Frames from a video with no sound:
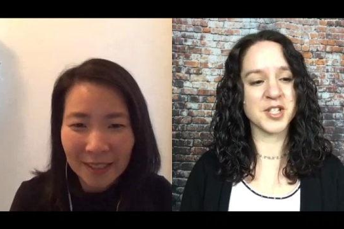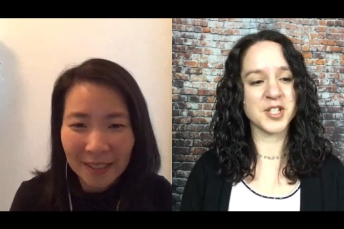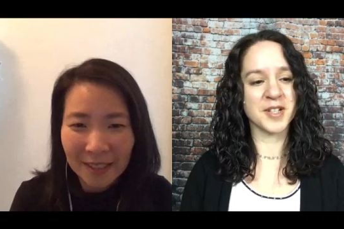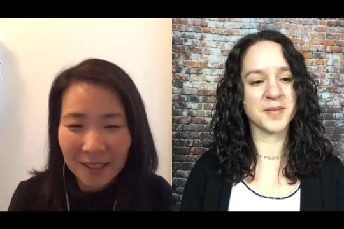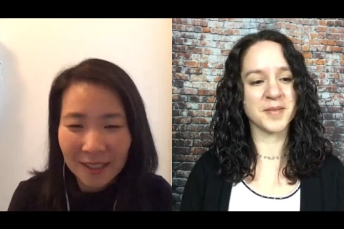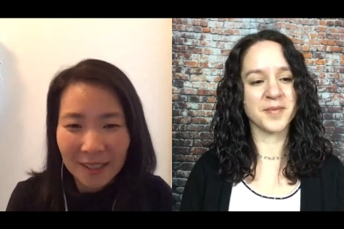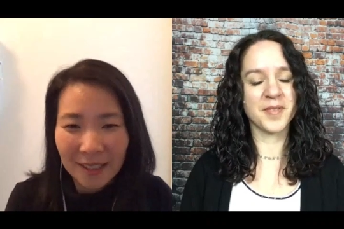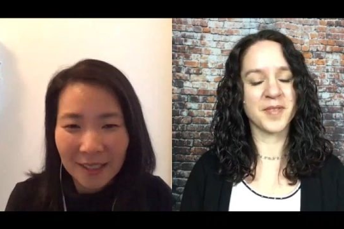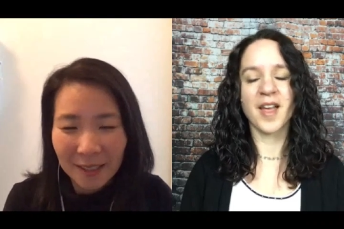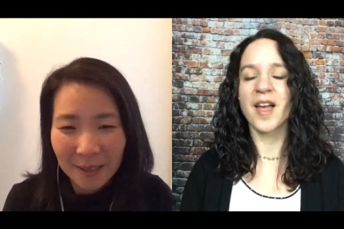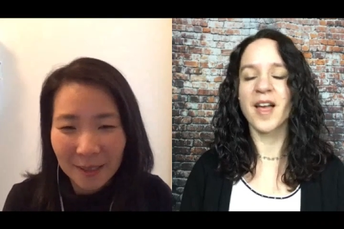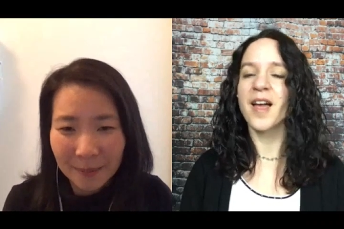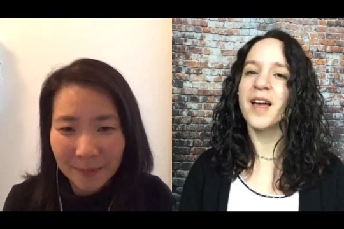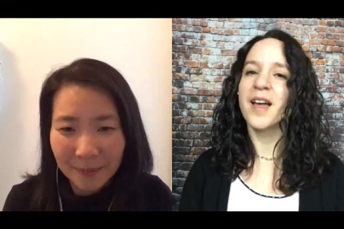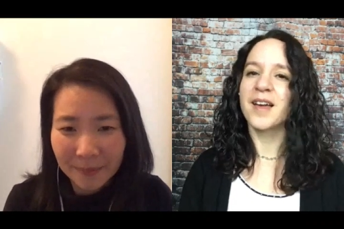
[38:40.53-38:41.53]
Speaker 1: that's good
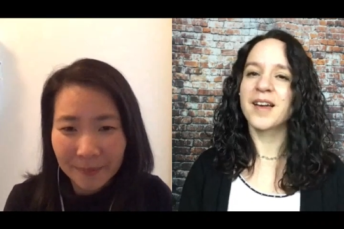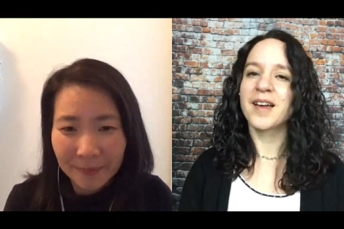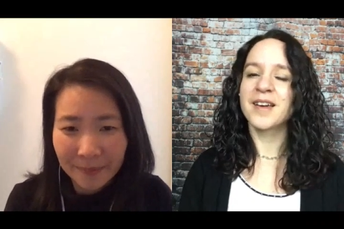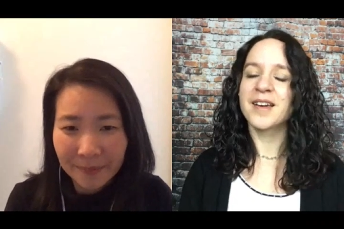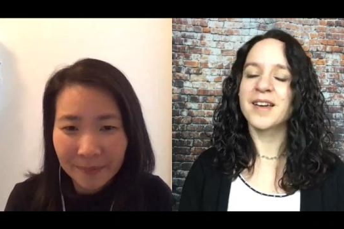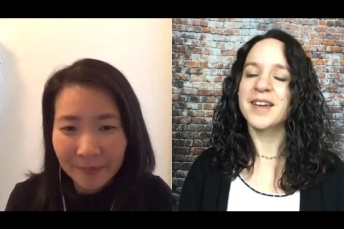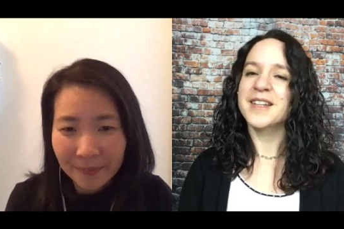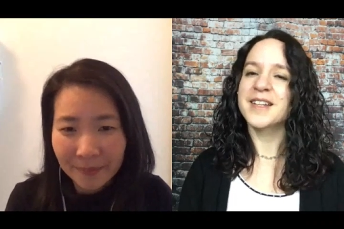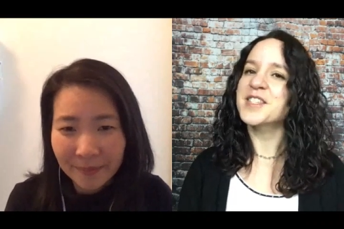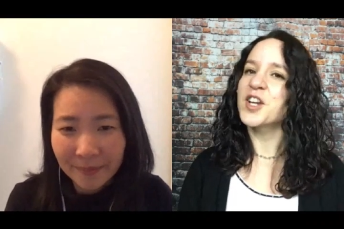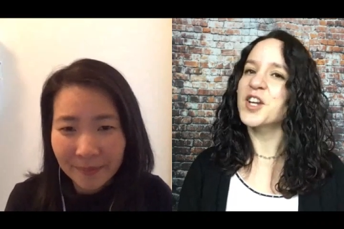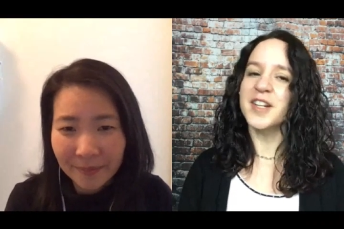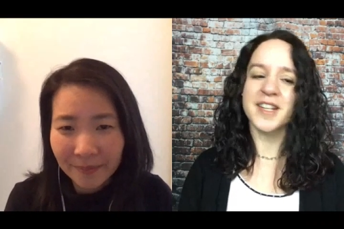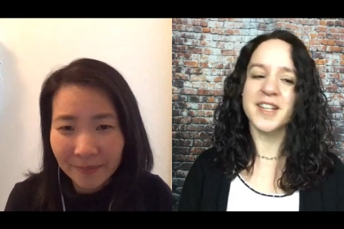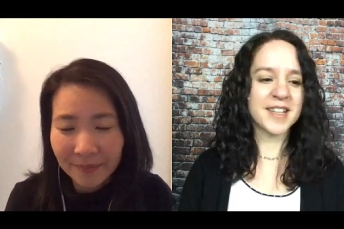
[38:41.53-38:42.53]

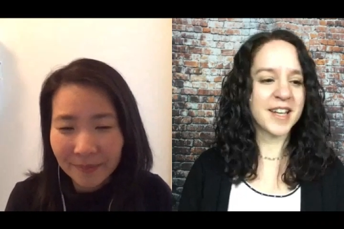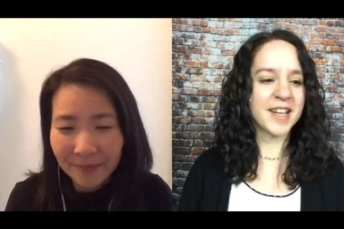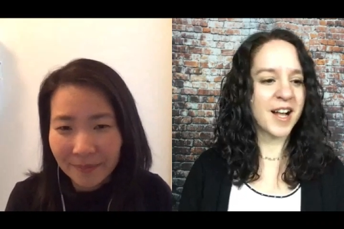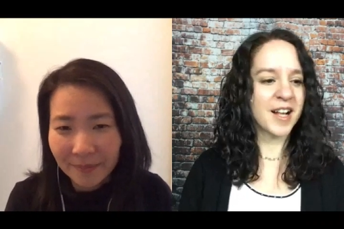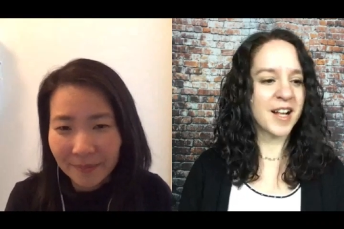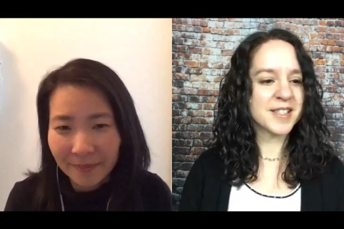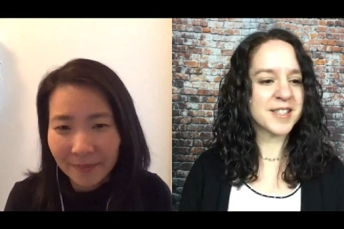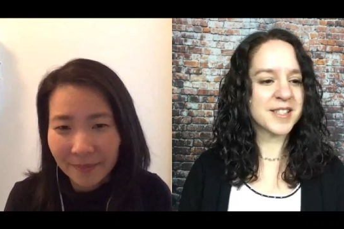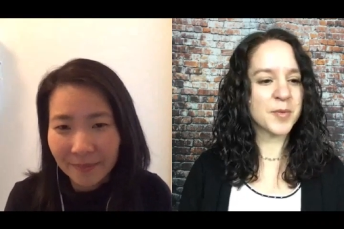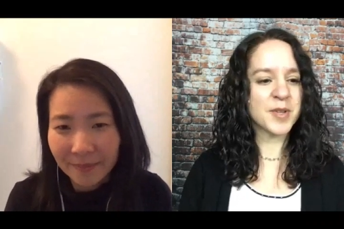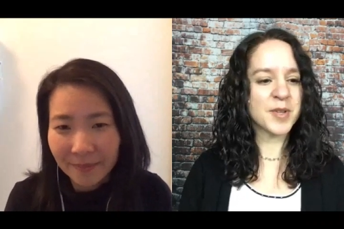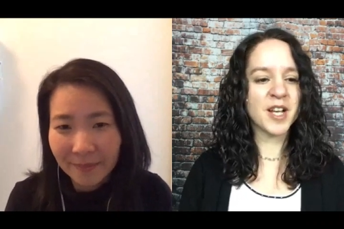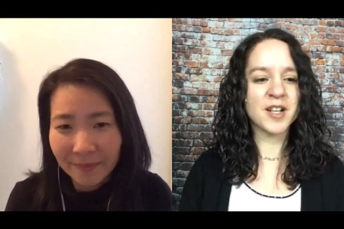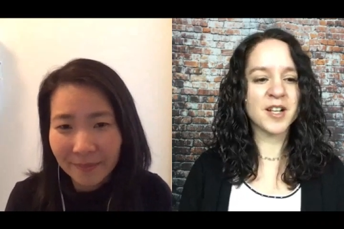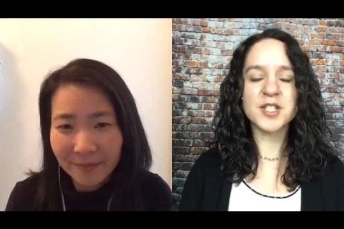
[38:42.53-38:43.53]
is there anything else
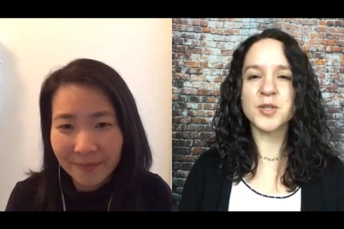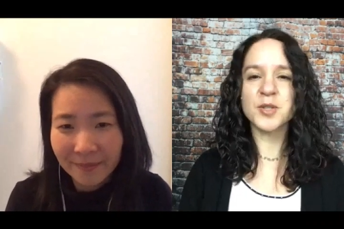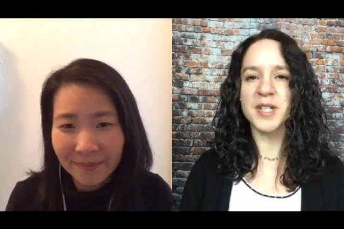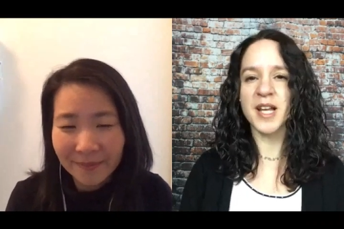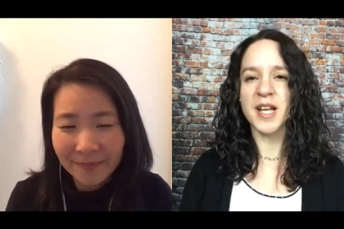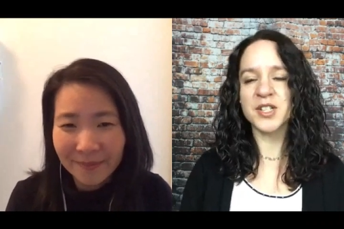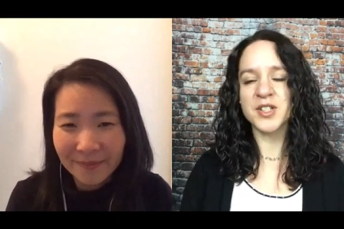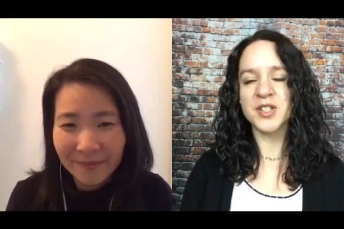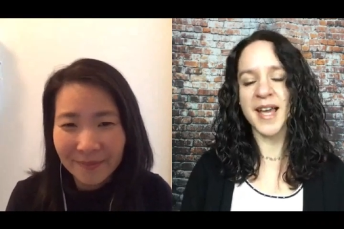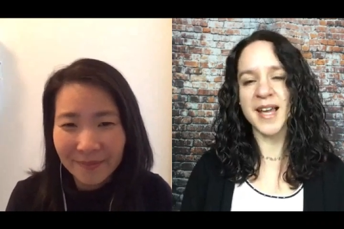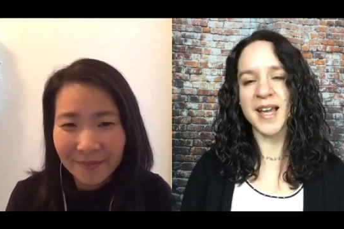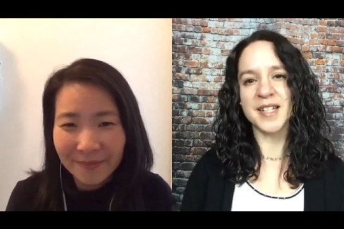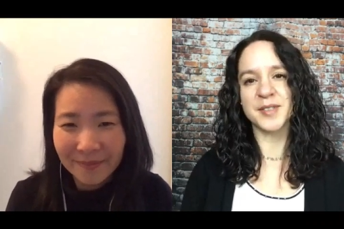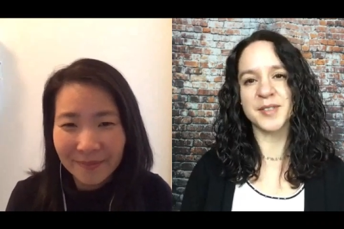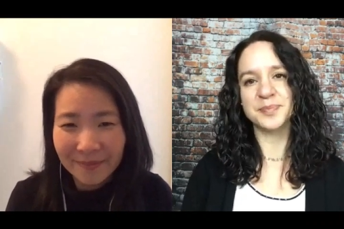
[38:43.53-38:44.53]
something else you would like to
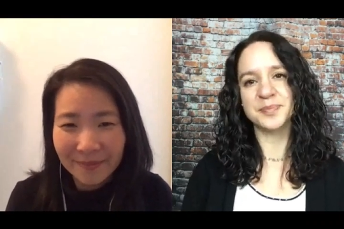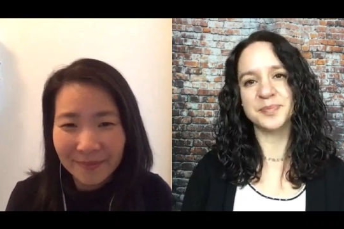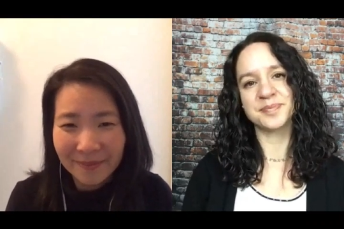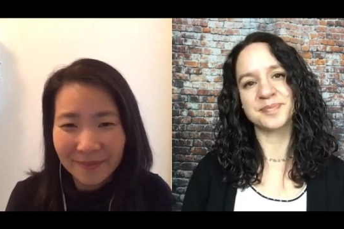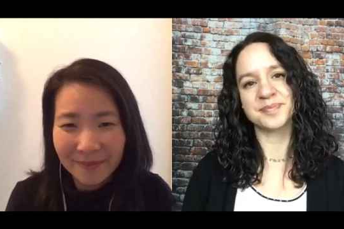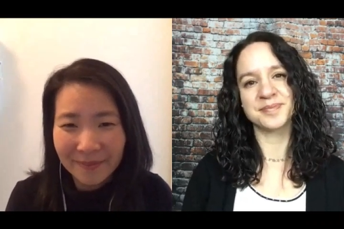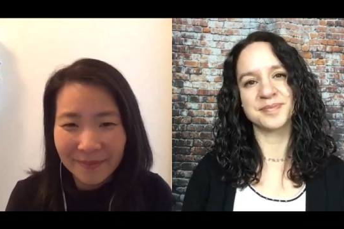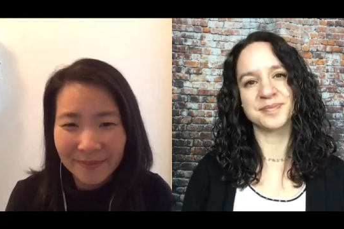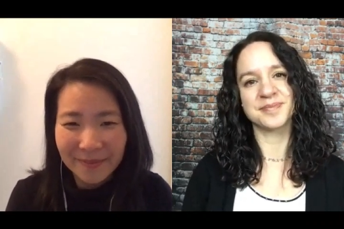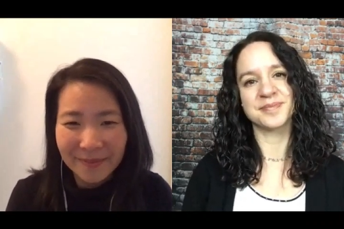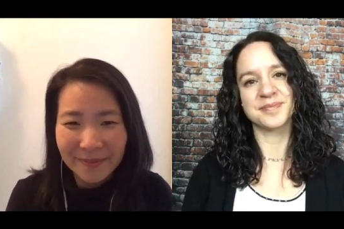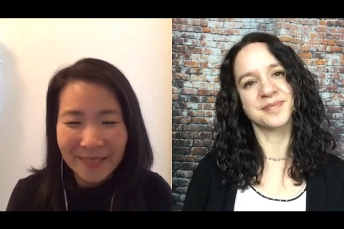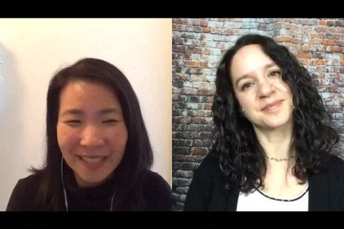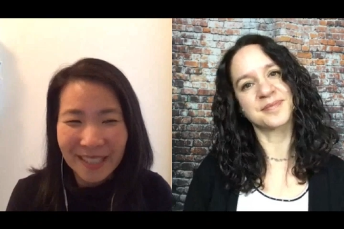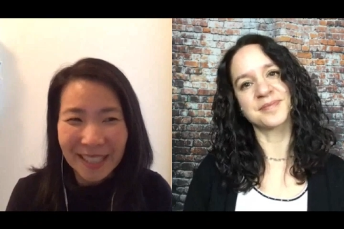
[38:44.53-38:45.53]

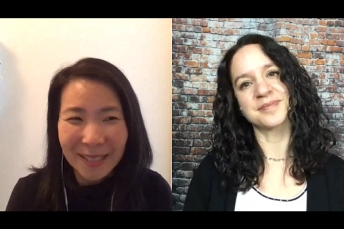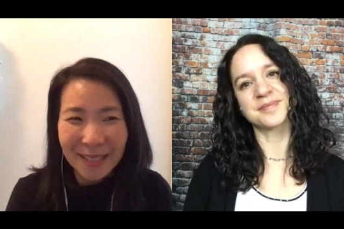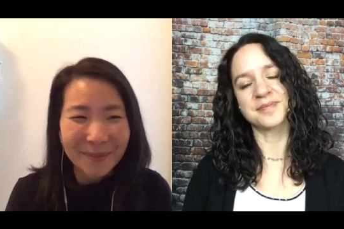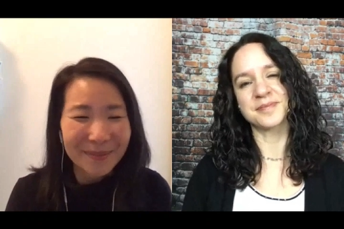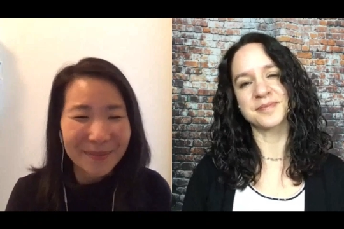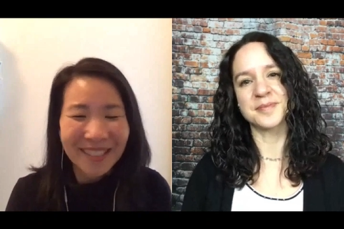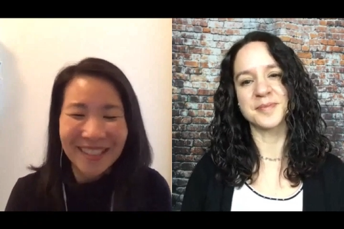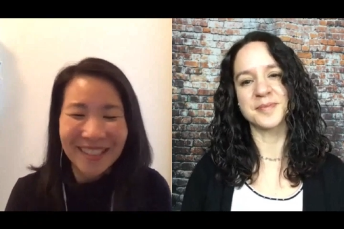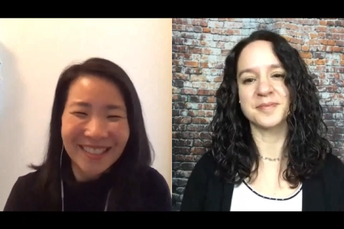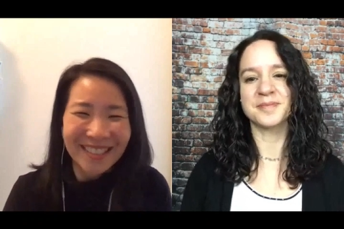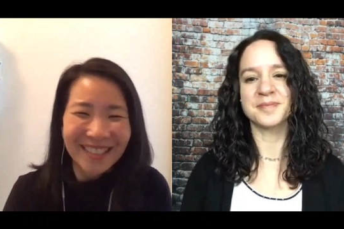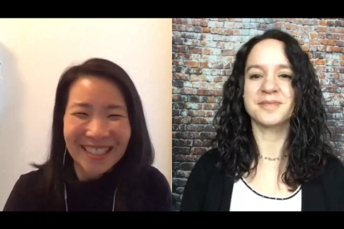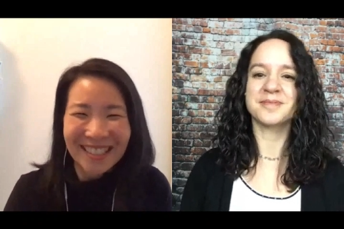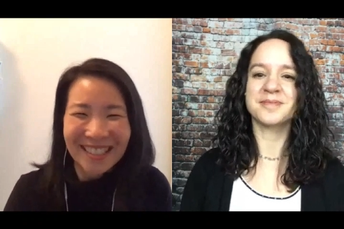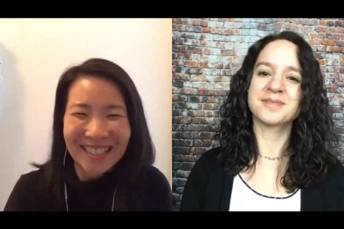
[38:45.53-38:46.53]
add
Speaker 2: um
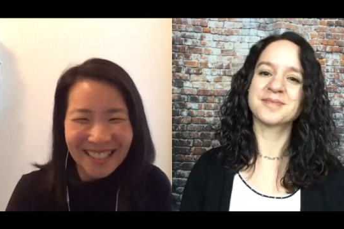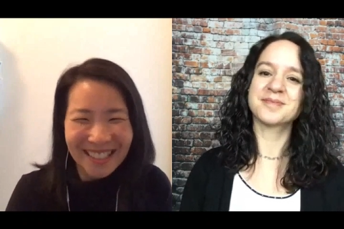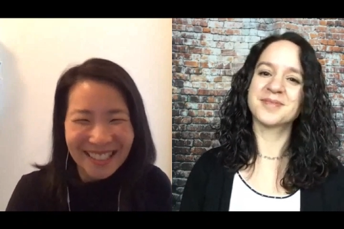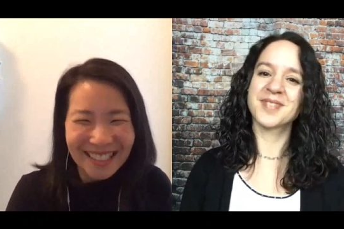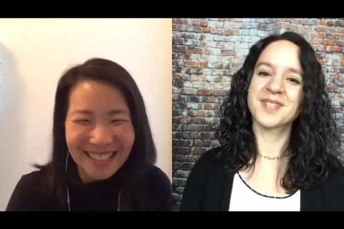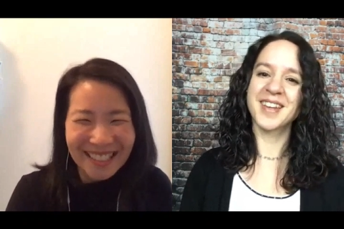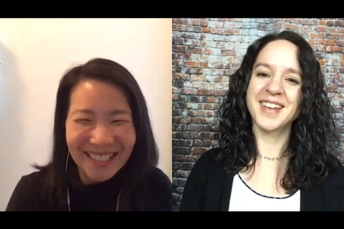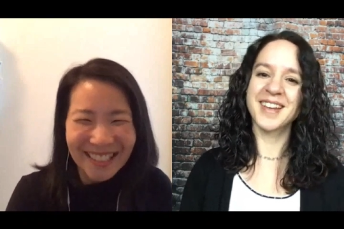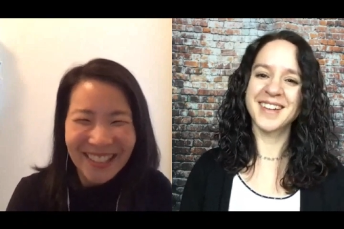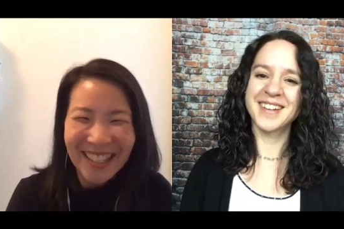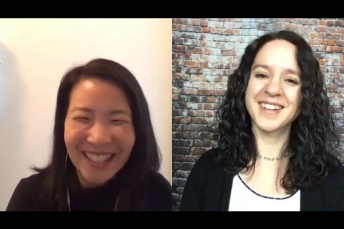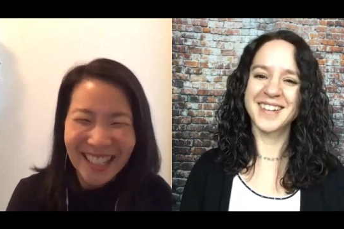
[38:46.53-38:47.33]
no i don't think so